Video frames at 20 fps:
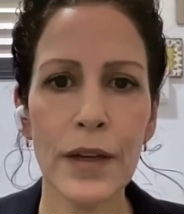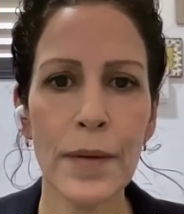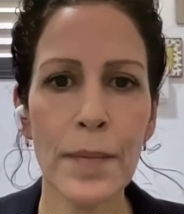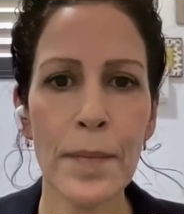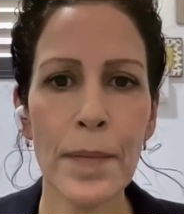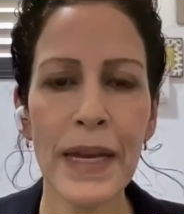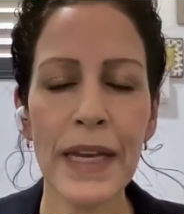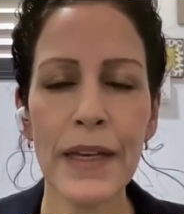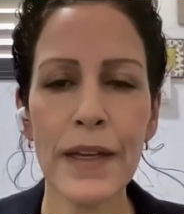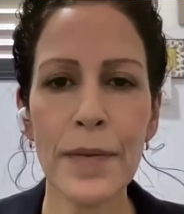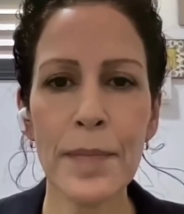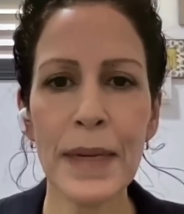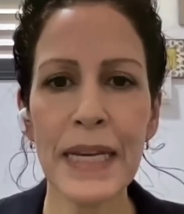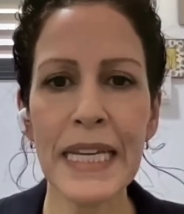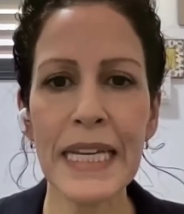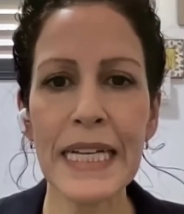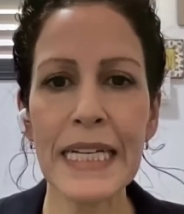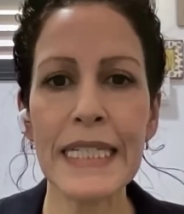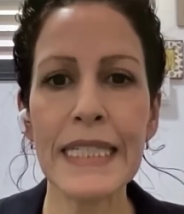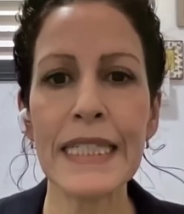make
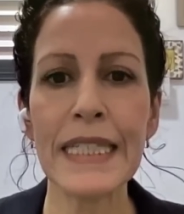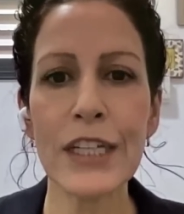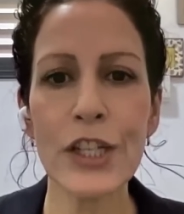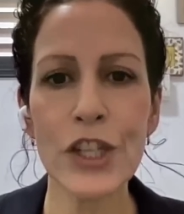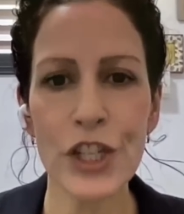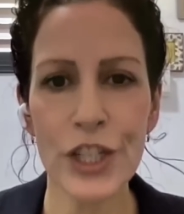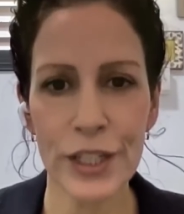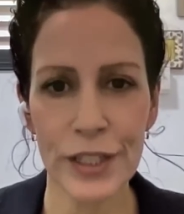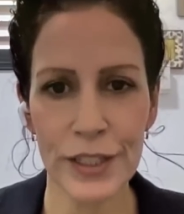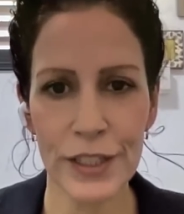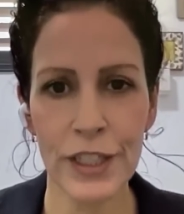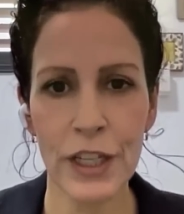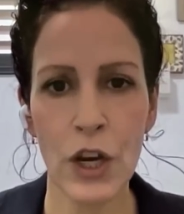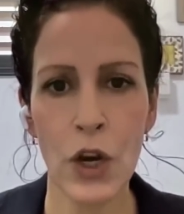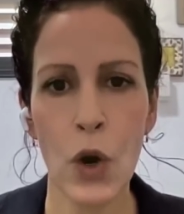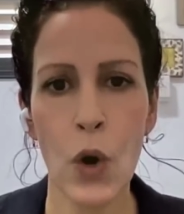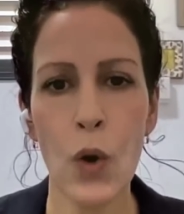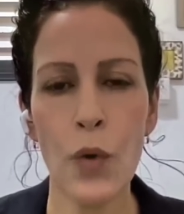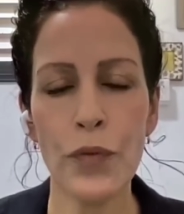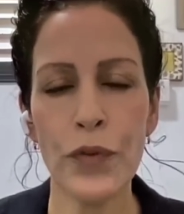many concessions
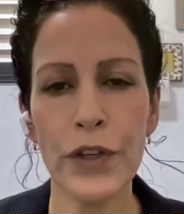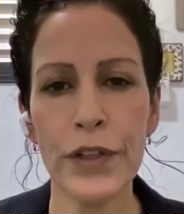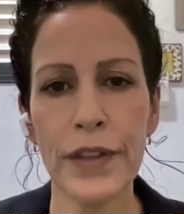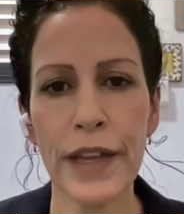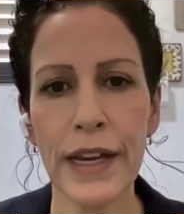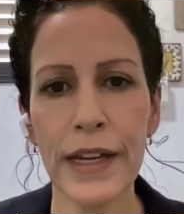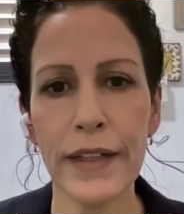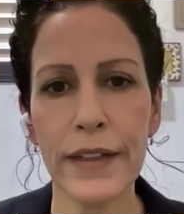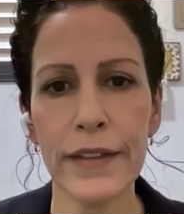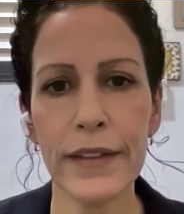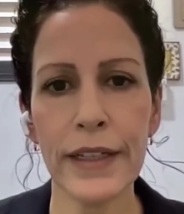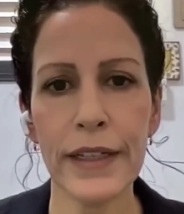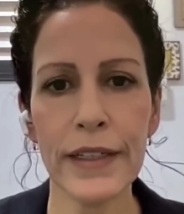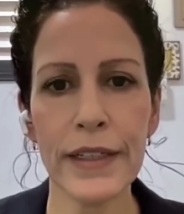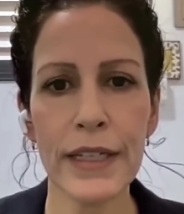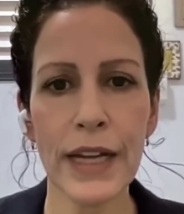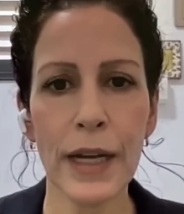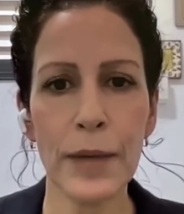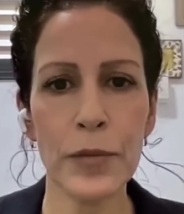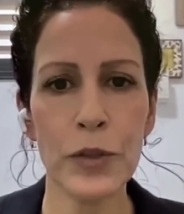over that
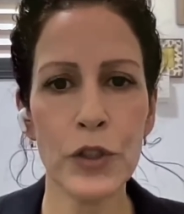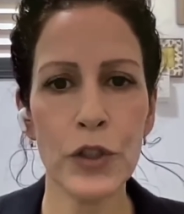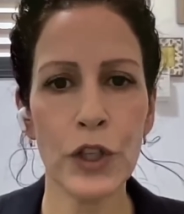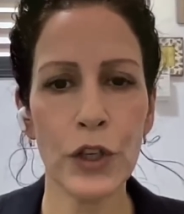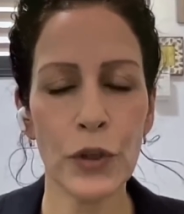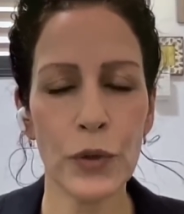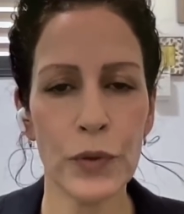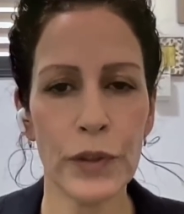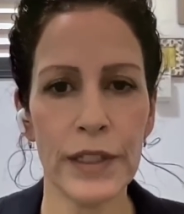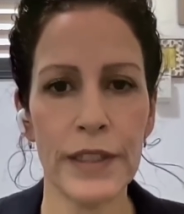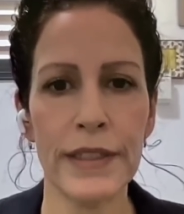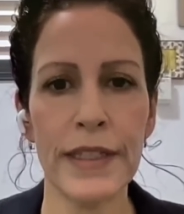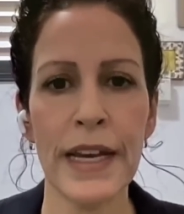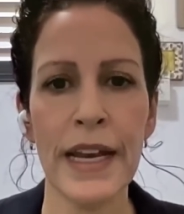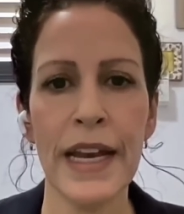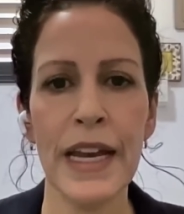time to the Houthis.